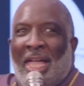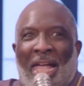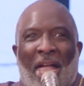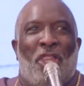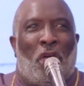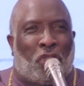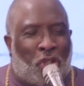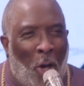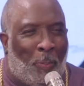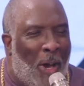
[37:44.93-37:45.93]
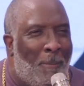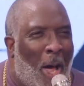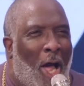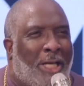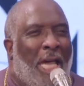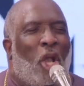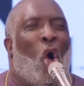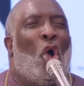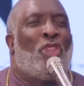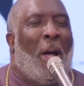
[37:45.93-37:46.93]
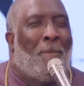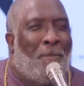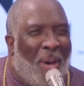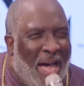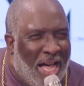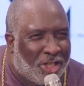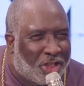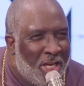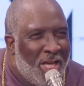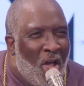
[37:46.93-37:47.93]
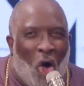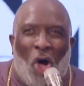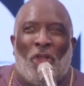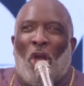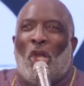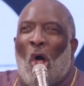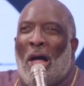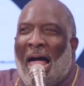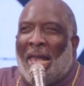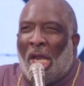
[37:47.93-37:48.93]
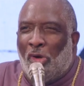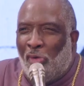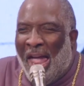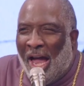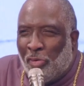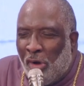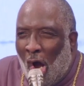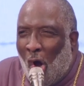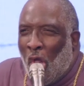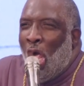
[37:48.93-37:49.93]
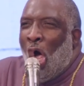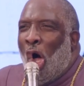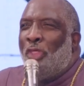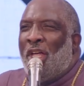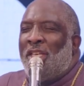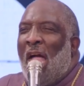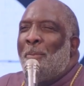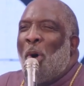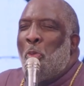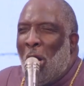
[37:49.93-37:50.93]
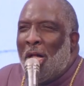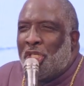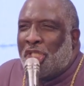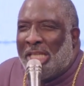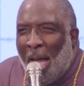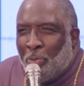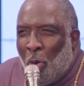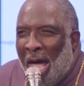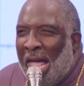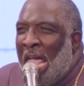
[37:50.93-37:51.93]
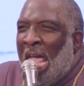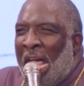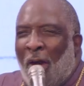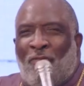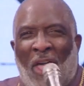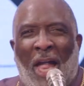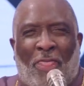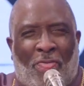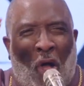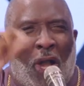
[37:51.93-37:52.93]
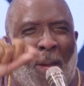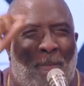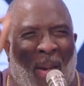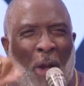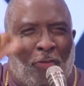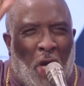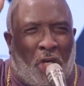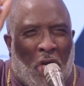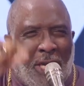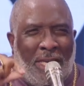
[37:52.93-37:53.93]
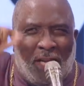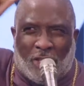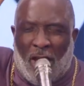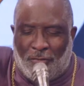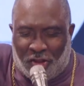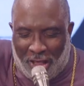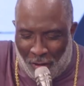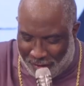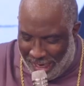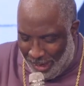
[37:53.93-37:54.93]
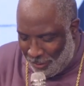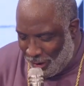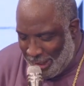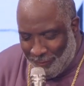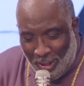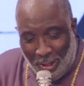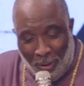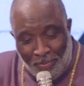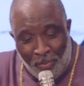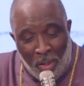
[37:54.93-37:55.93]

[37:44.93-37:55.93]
In the supermarket, on the bus, on the Long Island Railroad, on the number one subway, if they thought about the goodness of Jesus, okay, I'm going to leave it alone,